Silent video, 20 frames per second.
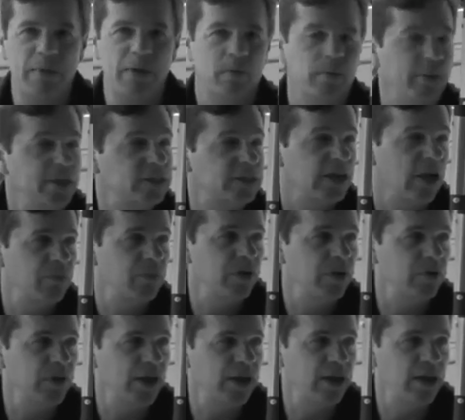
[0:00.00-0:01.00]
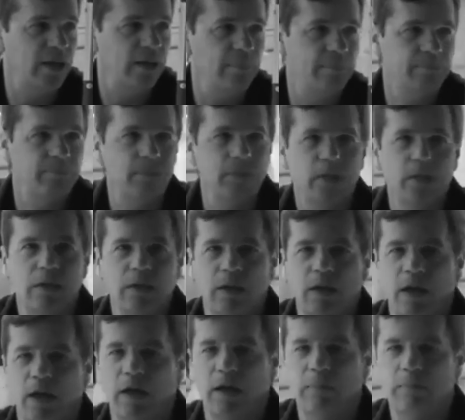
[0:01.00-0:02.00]
maybe it would be something that
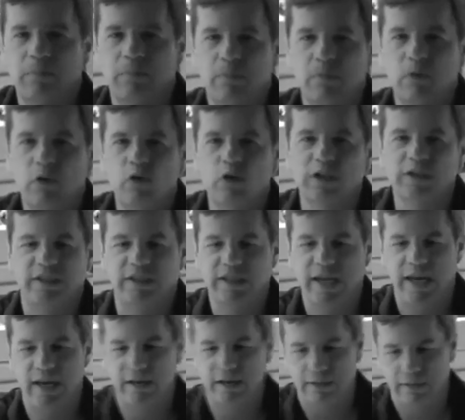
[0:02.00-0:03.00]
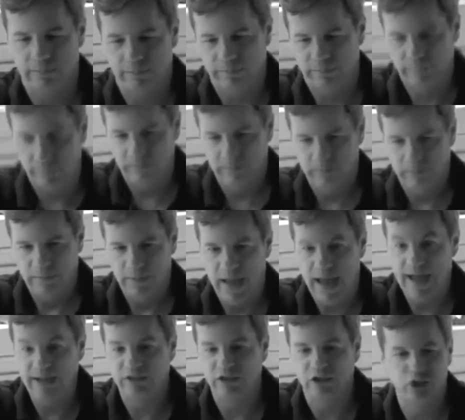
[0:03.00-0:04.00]
you could sell
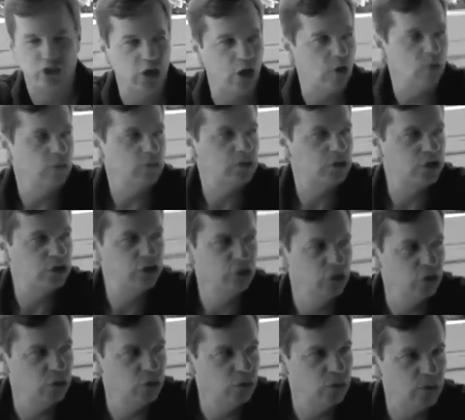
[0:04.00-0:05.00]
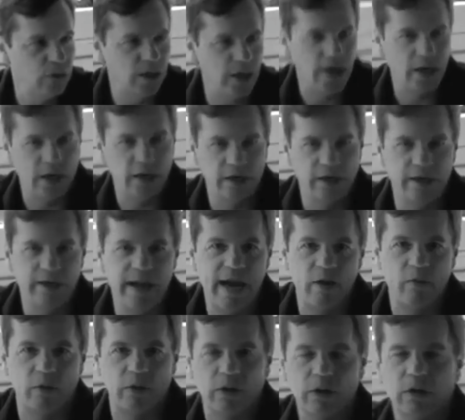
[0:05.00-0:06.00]
as a show to a
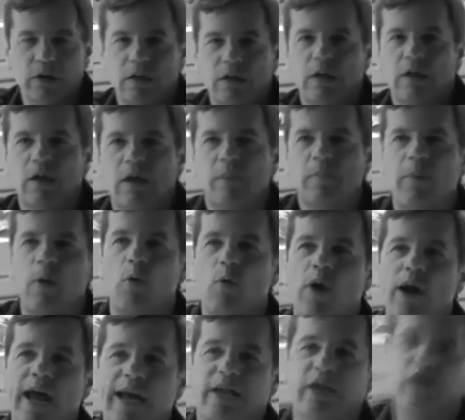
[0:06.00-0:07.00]
network. But what